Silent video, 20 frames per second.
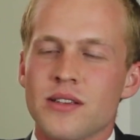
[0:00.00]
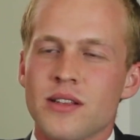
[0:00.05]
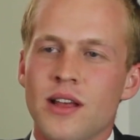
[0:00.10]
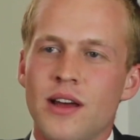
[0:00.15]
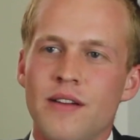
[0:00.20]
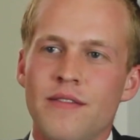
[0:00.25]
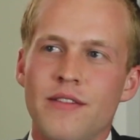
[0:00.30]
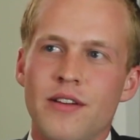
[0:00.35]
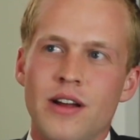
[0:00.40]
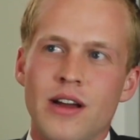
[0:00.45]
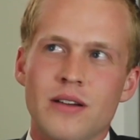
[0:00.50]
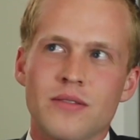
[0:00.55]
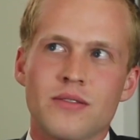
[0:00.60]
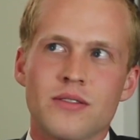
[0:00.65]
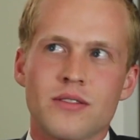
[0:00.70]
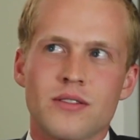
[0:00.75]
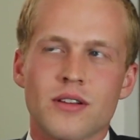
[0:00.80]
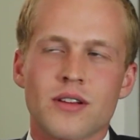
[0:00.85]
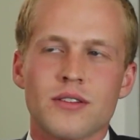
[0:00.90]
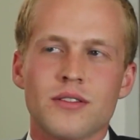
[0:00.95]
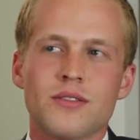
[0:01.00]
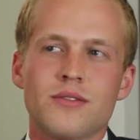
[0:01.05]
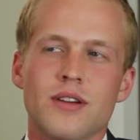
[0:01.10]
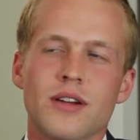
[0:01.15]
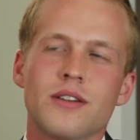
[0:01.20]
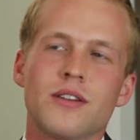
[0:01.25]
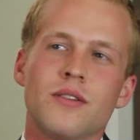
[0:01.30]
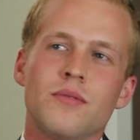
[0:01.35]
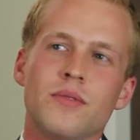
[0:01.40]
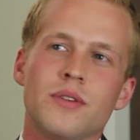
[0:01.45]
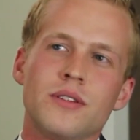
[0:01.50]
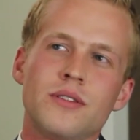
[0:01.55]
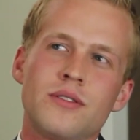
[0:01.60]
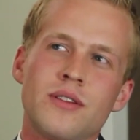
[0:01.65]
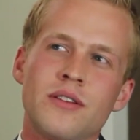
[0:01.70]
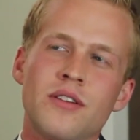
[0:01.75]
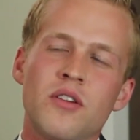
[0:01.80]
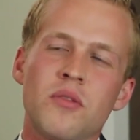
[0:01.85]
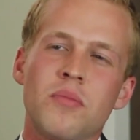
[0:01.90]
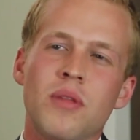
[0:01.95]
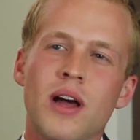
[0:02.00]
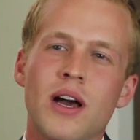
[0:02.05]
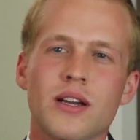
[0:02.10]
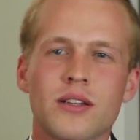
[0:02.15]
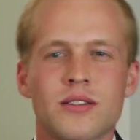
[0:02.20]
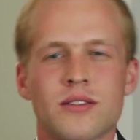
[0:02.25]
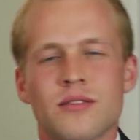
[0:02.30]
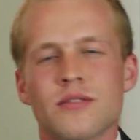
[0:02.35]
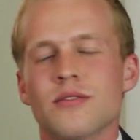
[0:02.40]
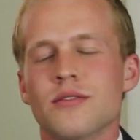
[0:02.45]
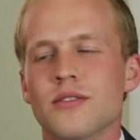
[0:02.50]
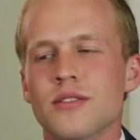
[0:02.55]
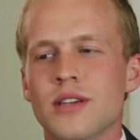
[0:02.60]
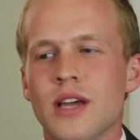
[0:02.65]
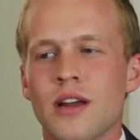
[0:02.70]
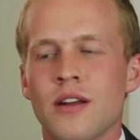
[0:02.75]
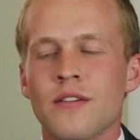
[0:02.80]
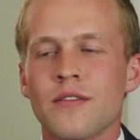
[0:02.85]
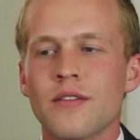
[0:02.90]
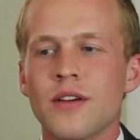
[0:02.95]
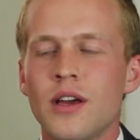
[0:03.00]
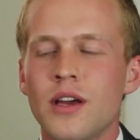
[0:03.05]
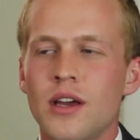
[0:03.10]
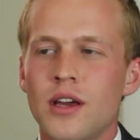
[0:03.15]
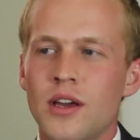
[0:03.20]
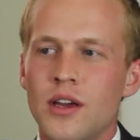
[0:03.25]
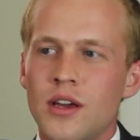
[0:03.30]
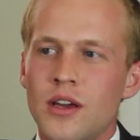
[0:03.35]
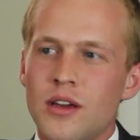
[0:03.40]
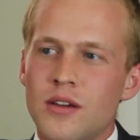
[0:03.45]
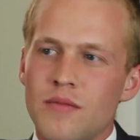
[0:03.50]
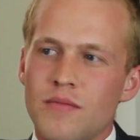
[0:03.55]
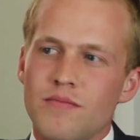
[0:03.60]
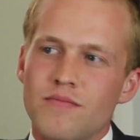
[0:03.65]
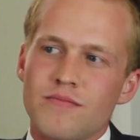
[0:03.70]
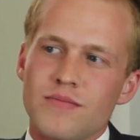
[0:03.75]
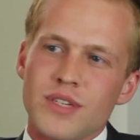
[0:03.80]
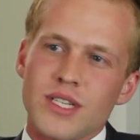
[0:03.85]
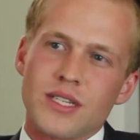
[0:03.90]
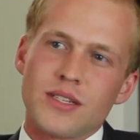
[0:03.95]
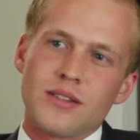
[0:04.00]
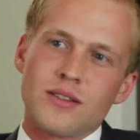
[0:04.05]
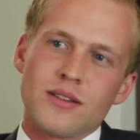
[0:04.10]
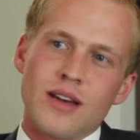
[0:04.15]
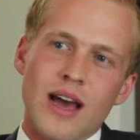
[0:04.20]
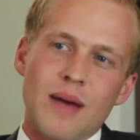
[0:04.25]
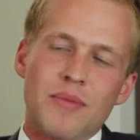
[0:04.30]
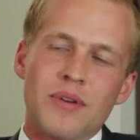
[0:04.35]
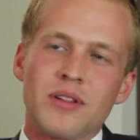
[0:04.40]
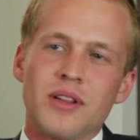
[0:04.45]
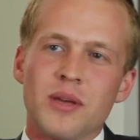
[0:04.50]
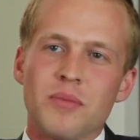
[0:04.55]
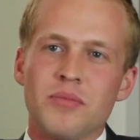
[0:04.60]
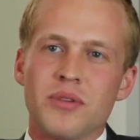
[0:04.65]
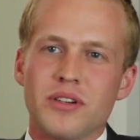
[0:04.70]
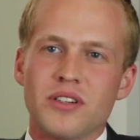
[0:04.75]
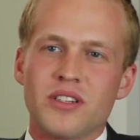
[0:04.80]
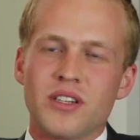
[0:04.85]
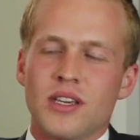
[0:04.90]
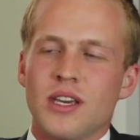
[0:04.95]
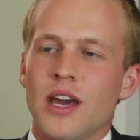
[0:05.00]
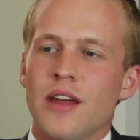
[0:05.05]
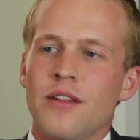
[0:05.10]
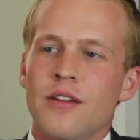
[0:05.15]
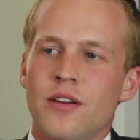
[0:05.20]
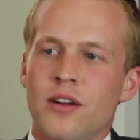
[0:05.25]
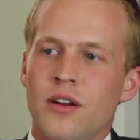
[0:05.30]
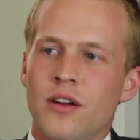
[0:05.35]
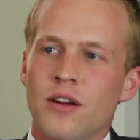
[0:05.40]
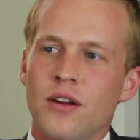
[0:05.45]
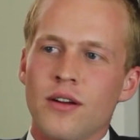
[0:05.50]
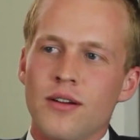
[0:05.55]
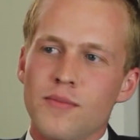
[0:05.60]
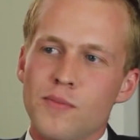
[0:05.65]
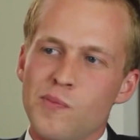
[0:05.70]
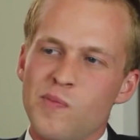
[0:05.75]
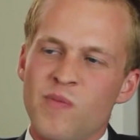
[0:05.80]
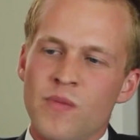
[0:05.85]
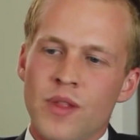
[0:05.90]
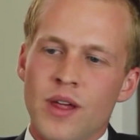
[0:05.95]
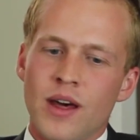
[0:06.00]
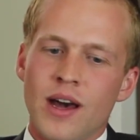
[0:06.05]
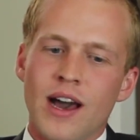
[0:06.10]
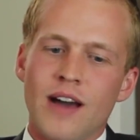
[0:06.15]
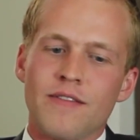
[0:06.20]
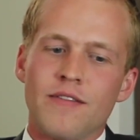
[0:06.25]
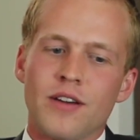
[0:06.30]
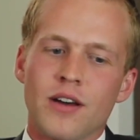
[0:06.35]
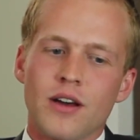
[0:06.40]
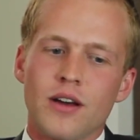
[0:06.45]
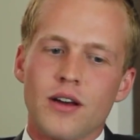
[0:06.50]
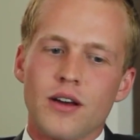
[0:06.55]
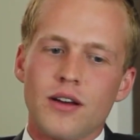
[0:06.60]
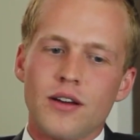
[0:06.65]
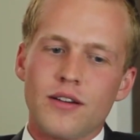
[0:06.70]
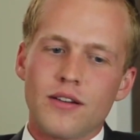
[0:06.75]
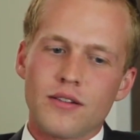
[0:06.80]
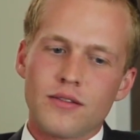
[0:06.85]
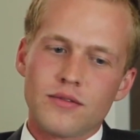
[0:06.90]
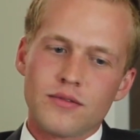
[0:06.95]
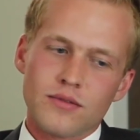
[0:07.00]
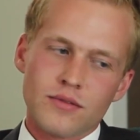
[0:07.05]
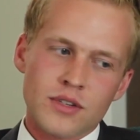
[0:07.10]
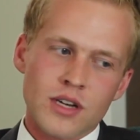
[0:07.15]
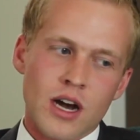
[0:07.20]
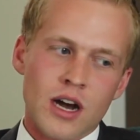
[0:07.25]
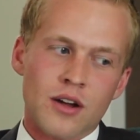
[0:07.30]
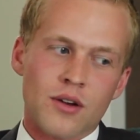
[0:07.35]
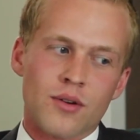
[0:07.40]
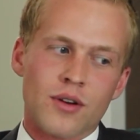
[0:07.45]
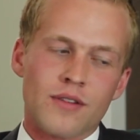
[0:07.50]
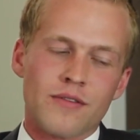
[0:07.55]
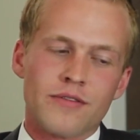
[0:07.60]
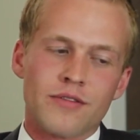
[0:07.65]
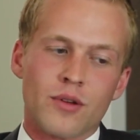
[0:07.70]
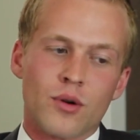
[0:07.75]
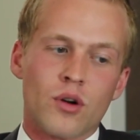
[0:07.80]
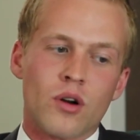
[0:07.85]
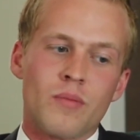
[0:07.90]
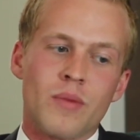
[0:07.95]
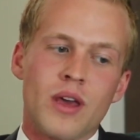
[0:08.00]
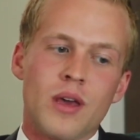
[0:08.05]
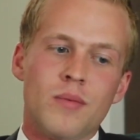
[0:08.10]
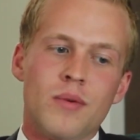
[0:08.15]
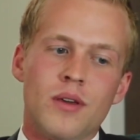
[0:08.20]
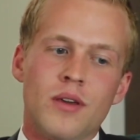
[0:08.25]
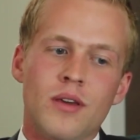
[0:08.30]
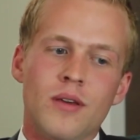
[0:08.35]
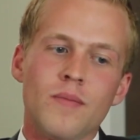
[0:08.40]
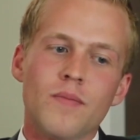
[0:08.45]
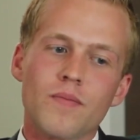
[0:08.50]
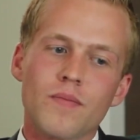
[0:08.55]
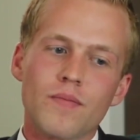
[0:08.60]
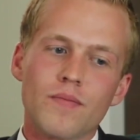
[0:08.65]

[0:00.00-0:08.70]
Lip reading: A lot of their houses are constructed with cinder blocks, and they're just kind of misshapenly put together. They'll have a concrete floor, maybe.